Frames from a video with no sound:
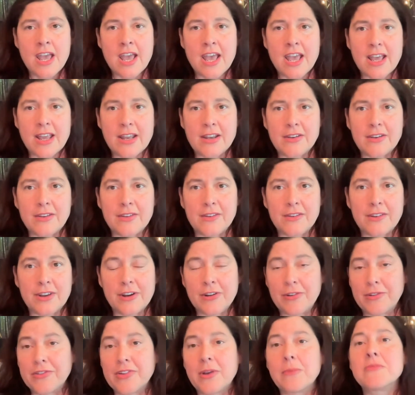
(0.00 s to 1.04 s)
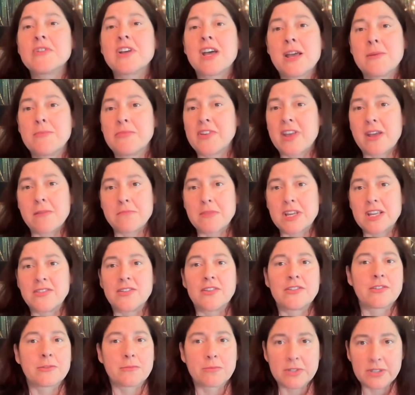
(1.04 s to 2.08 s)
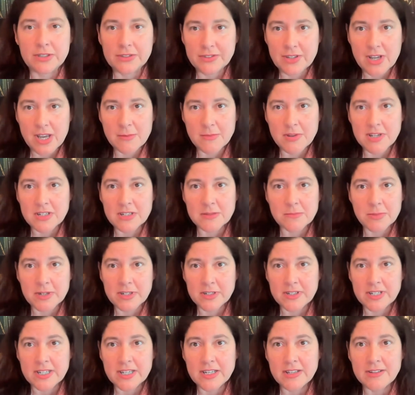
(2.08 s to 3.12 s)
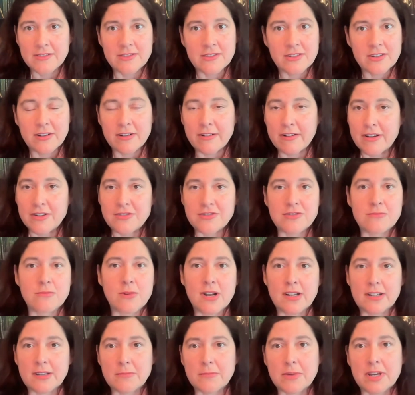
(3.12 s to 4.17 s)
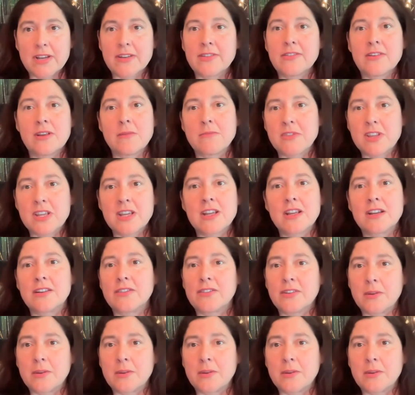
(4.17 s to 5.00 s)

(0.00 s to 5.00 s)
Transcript: And, sometimes that means it's a real-time experience, as you're walking by something.